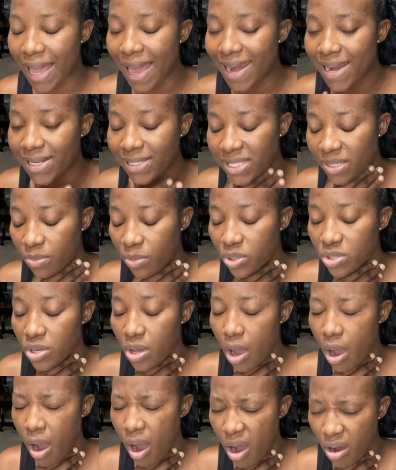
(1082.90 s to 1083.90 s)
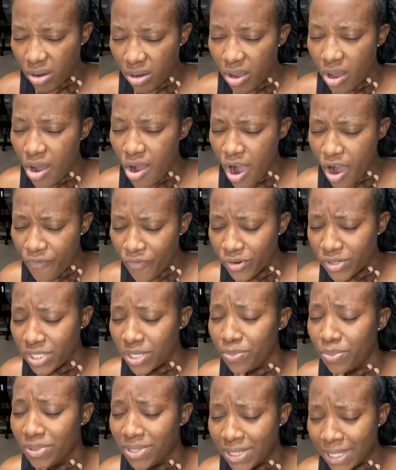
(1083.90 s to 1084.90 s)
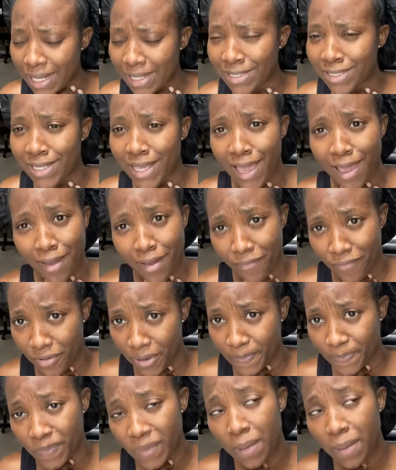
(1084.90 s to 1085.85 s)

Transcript: and it's the most uncomfortable test ever.